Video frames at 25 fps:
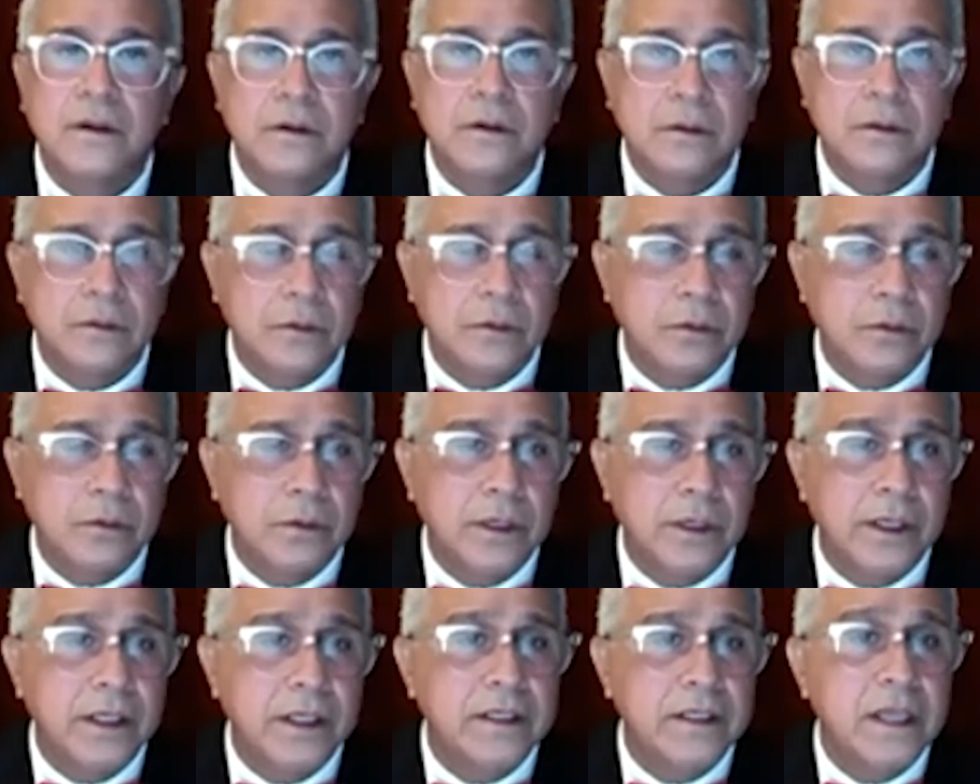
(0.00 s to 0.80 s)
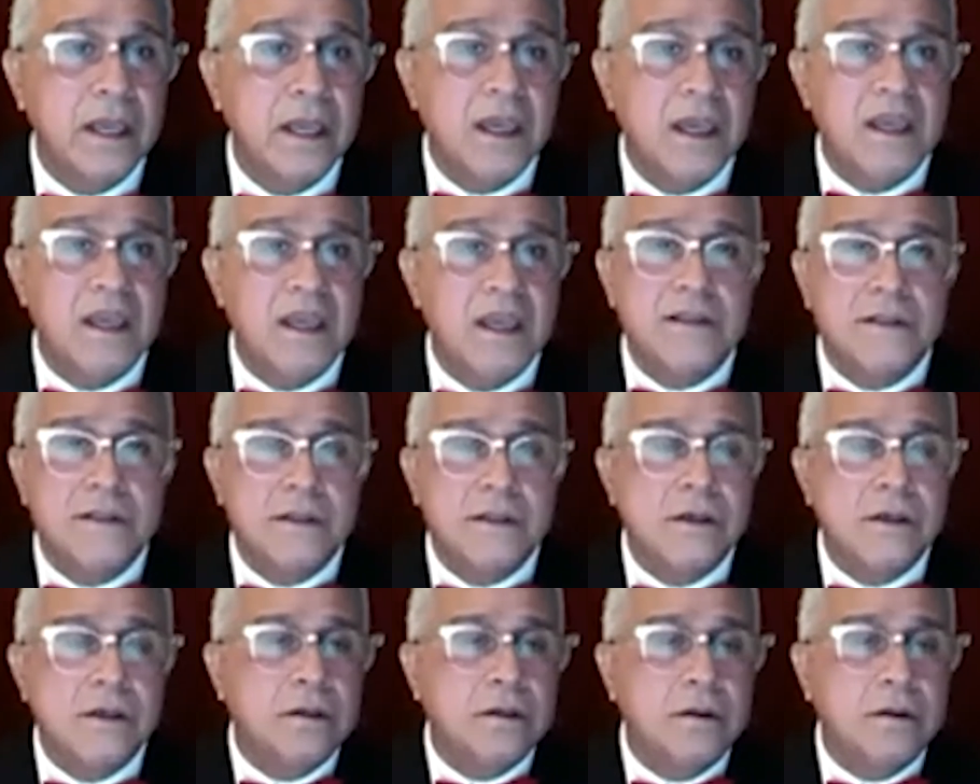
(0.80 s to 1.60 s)
Great.
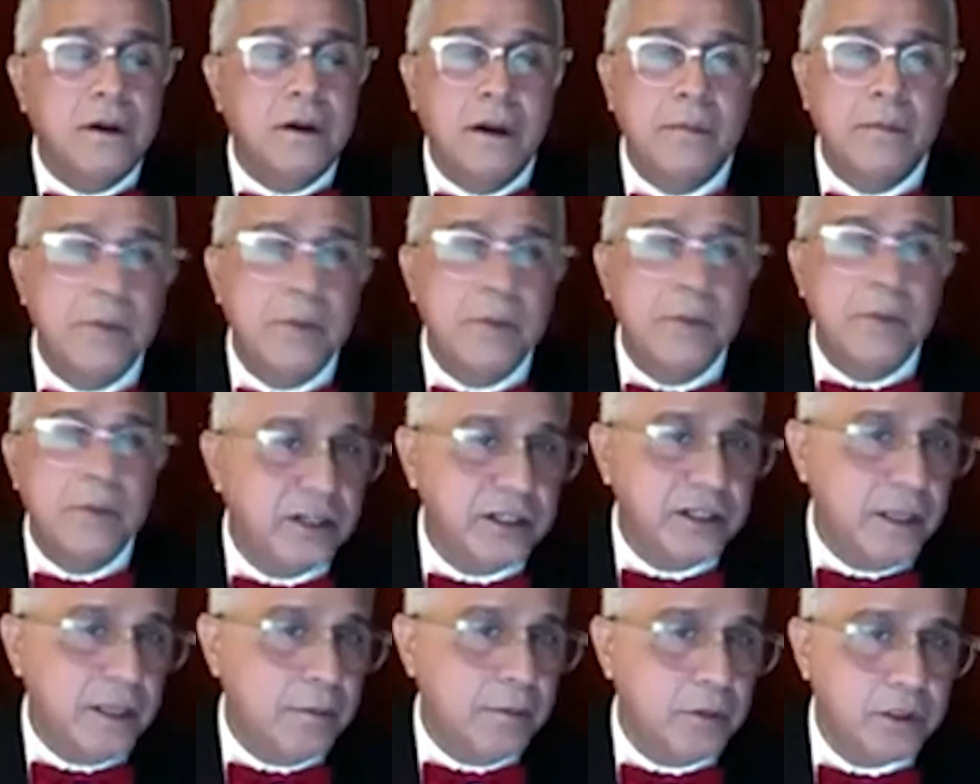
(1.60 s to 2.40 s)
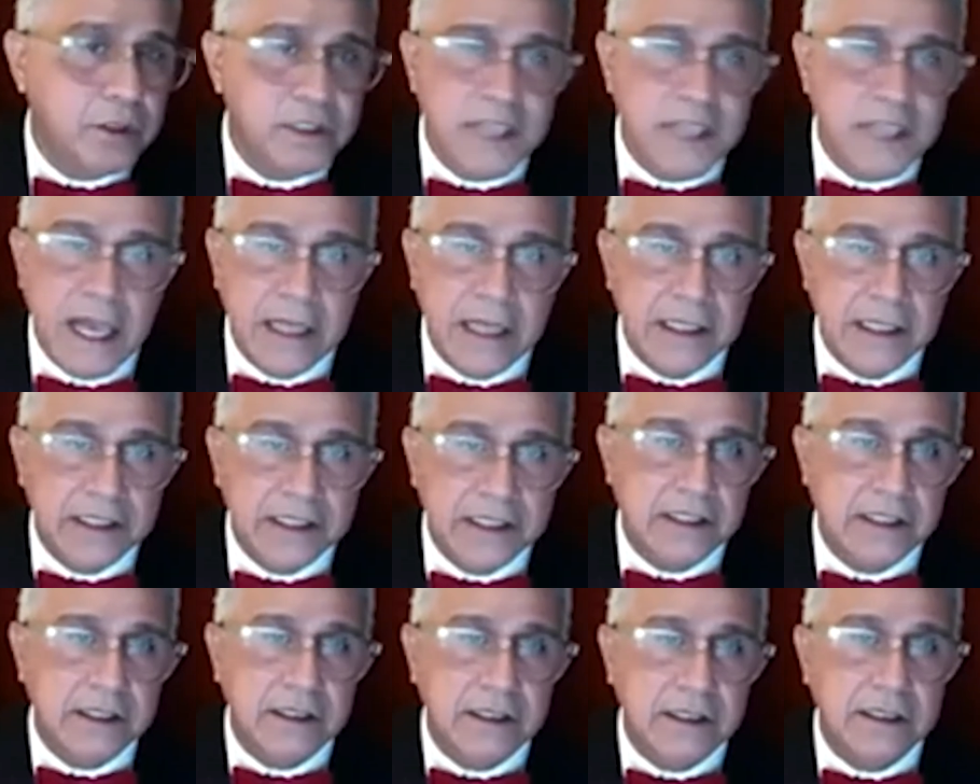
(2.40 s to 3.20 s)
So maternal
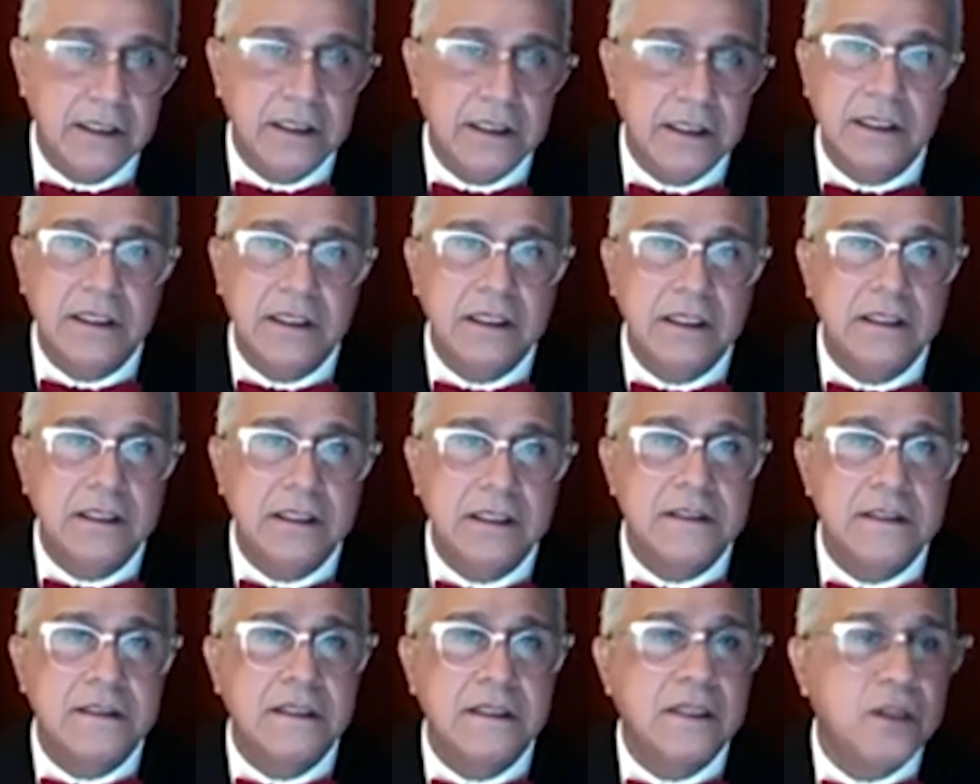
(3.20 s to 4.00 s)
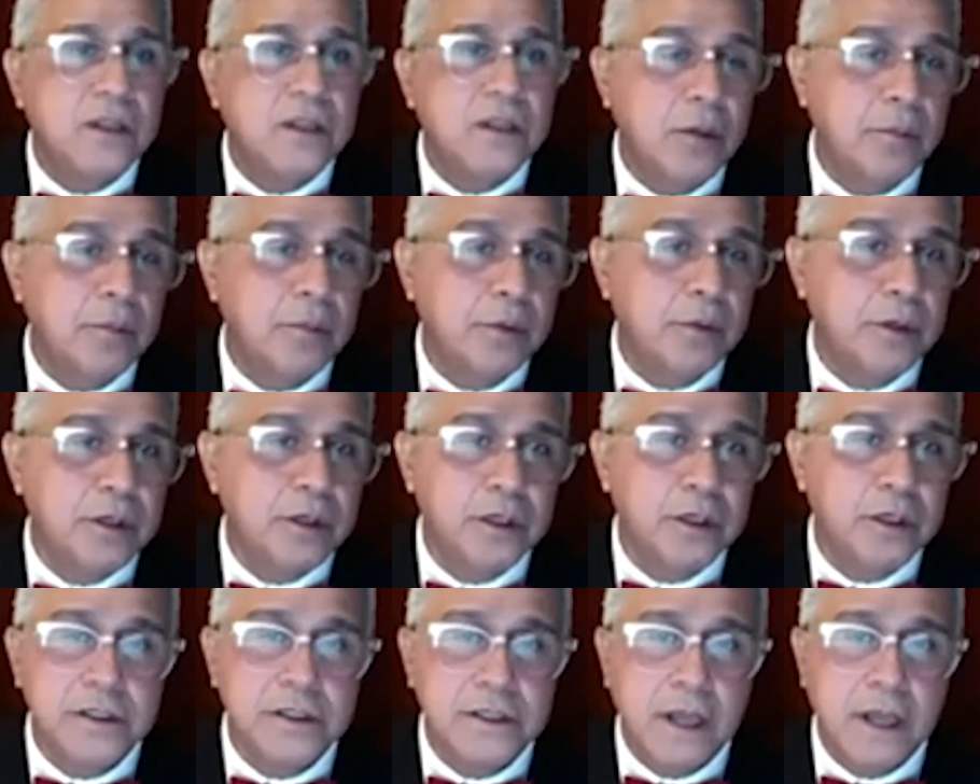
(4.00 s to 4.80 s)
mortality is, the
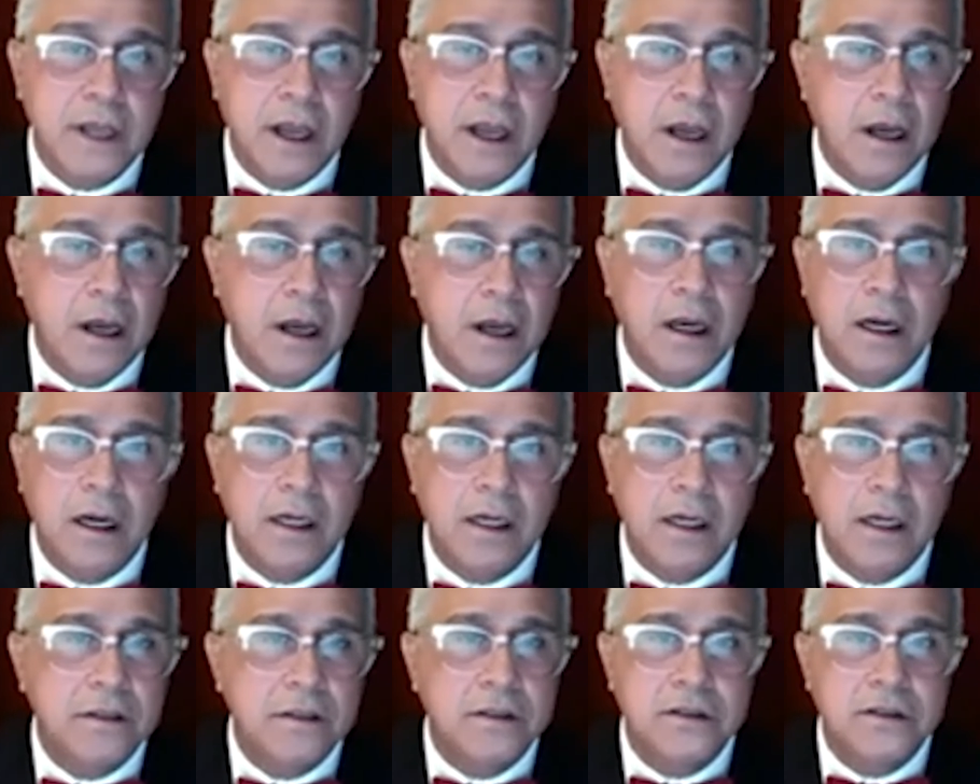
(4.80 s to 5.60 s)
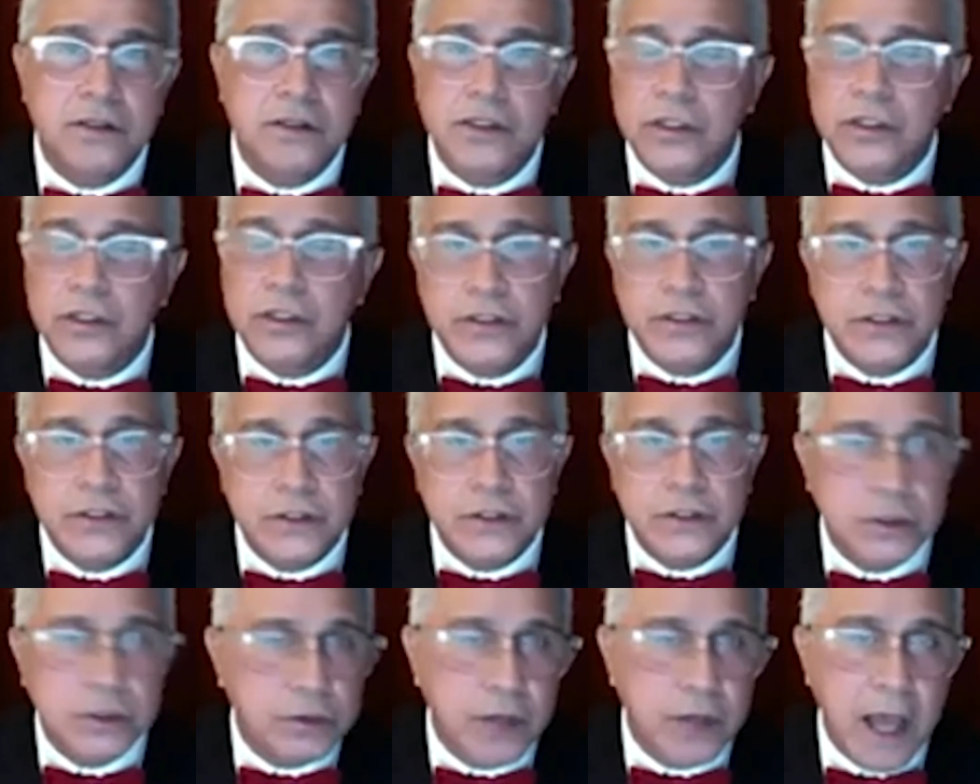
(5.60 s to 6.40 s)
numbers are
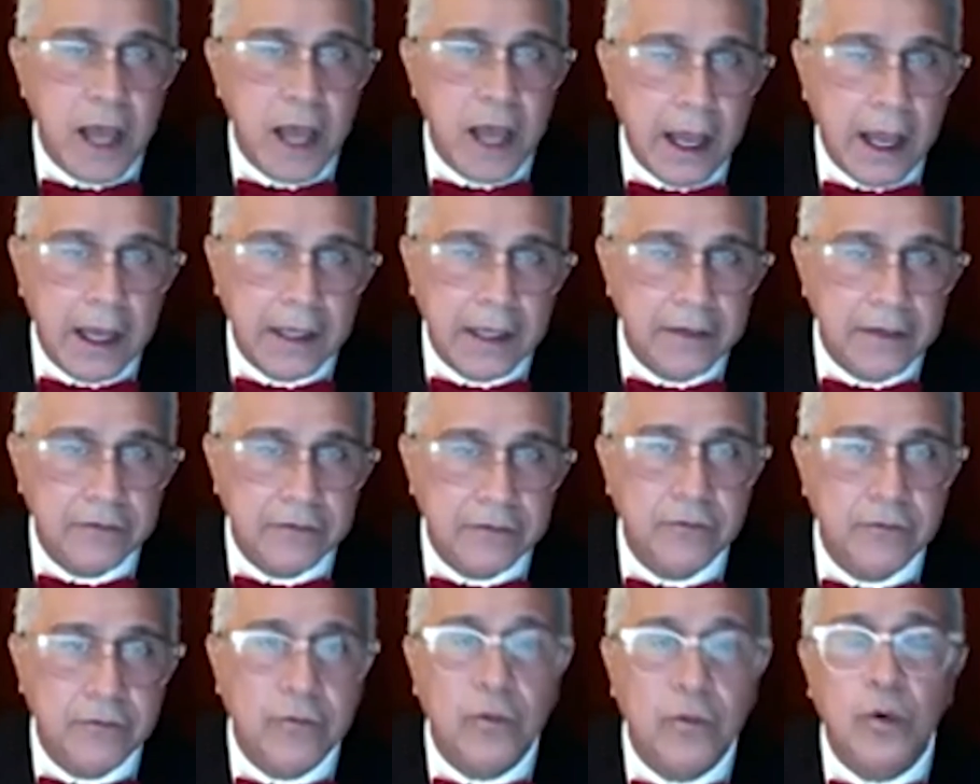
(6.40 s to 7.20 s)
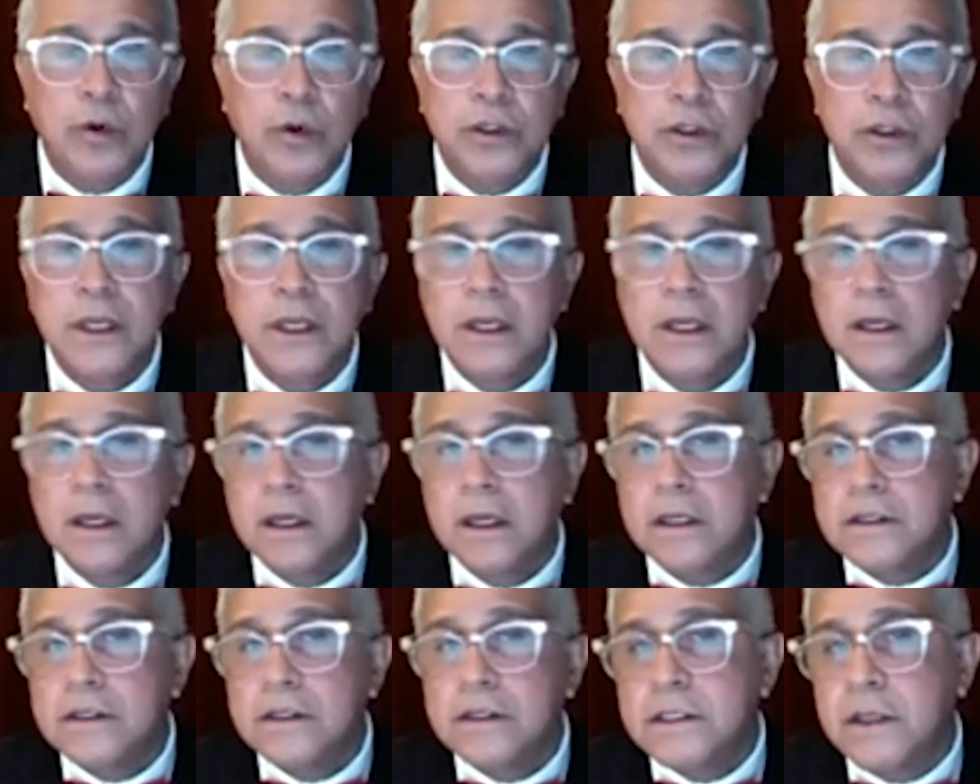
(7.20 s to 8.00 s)
just too high for
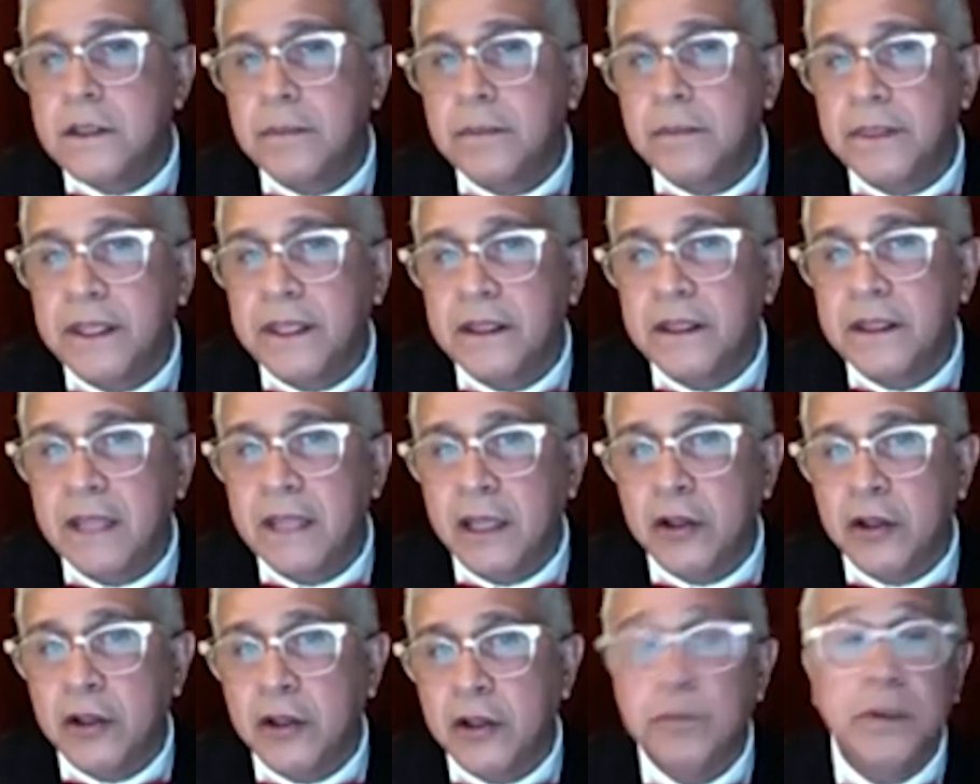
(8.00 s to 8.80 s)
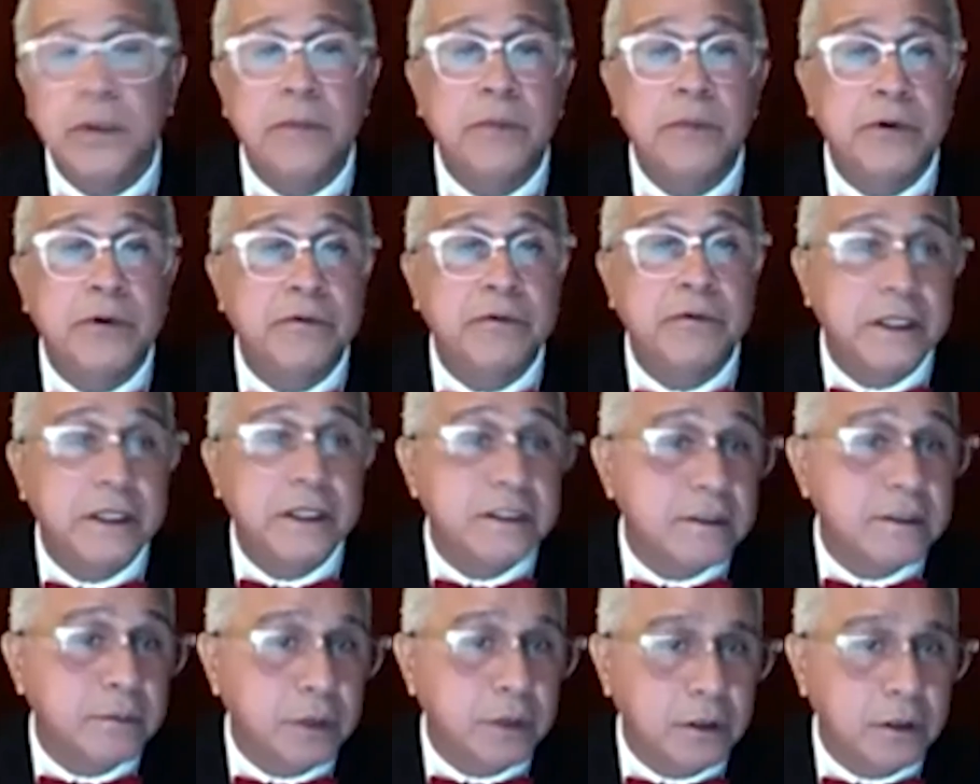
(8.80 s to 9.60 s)
something that could be
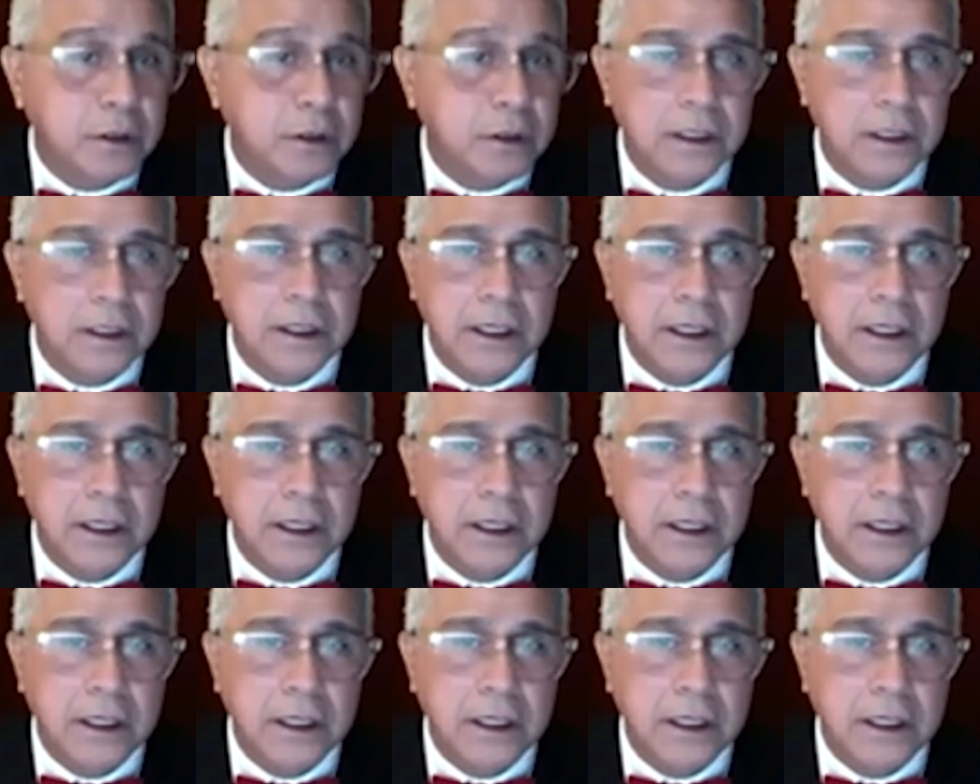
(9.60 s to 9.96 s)
preventable.